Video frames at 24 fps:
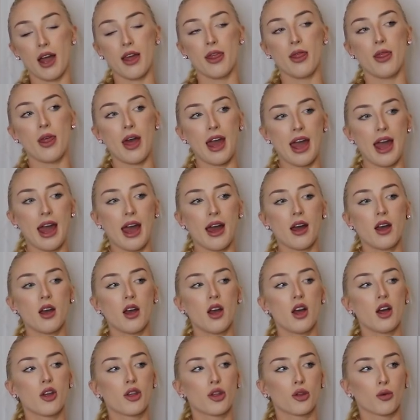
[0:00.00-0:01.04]
and
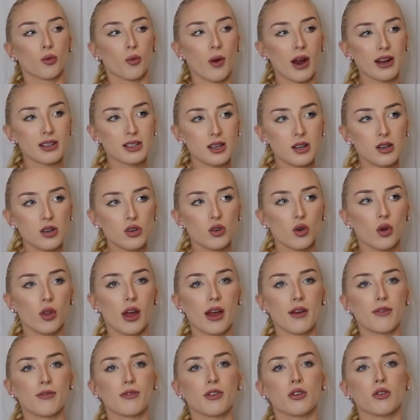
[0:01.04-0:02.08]
they're threatened or
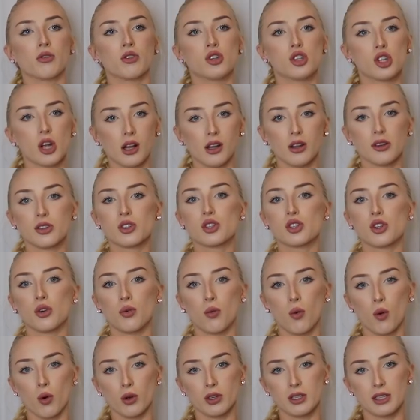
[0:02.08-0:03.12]
they feel jealous
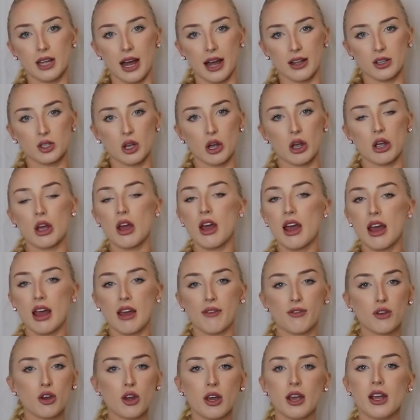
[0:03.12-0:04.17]
towards that. So
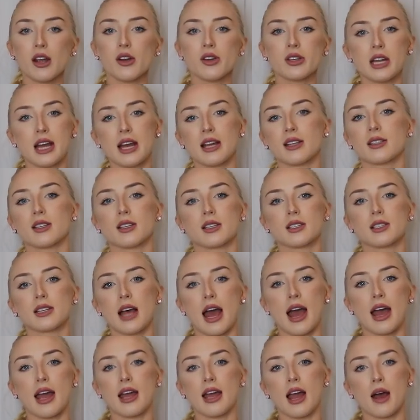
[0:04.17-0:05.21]
if you hear a dancer
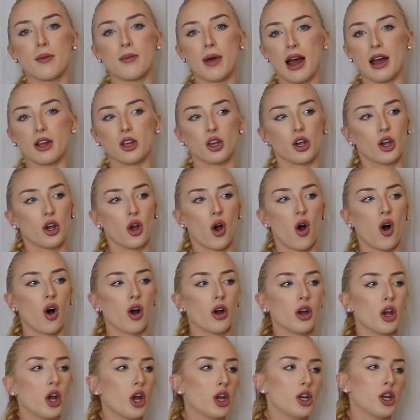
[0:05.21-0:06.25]
say about you,
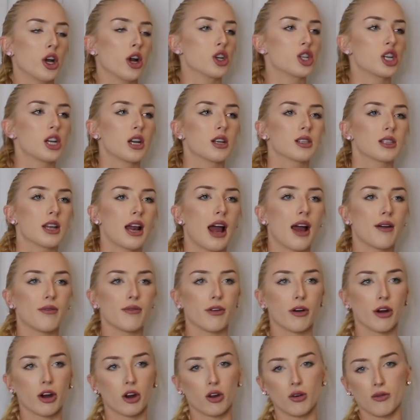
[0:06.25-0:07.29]
oh, you know, she doesn't have
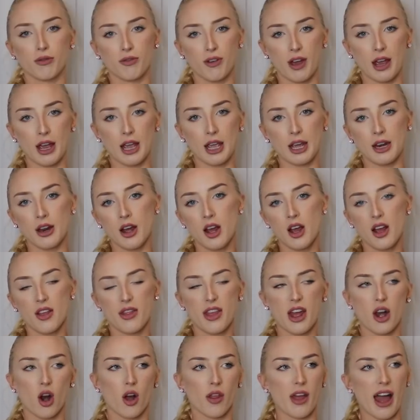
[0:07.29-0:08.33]
very good feet,
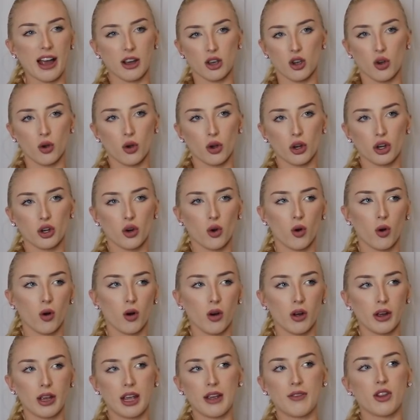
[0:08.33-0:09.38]
they're not that good,
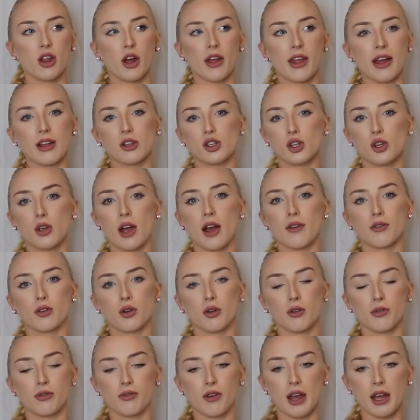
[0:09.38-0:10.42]
or even though they do have
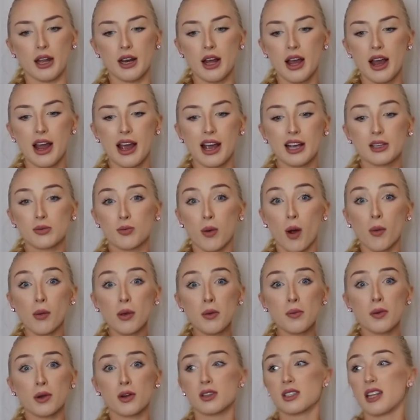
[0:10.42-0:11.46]
good feet, it's
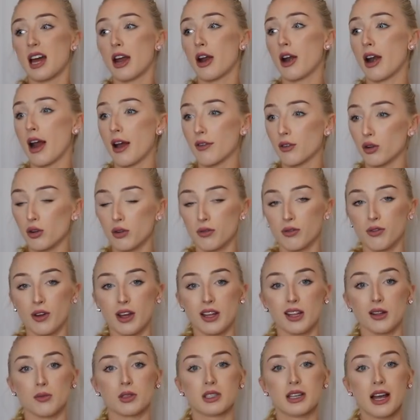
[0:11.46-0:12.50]
probably because they don't have good
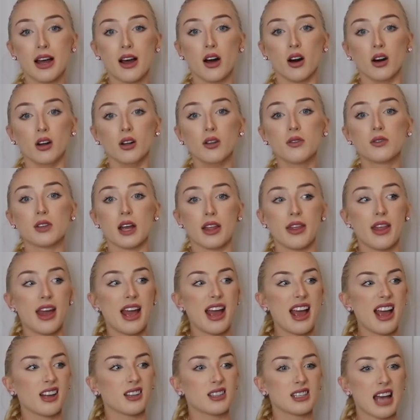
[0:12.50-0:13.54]
feet themselves and
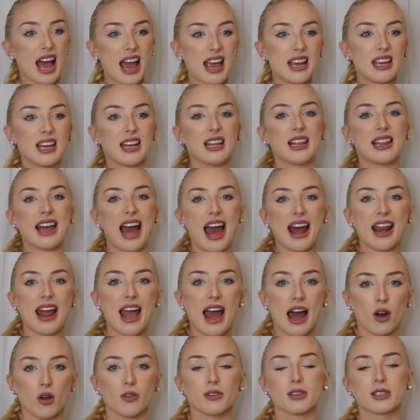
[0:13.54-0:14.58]
they're taking that
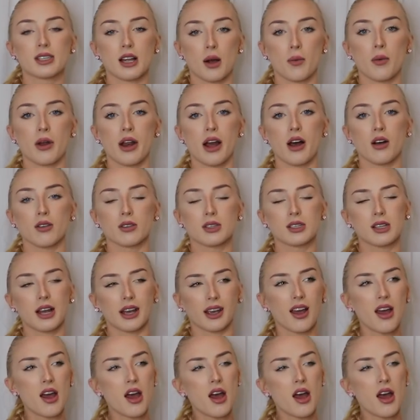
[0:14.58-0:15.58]
out on someone else. Like,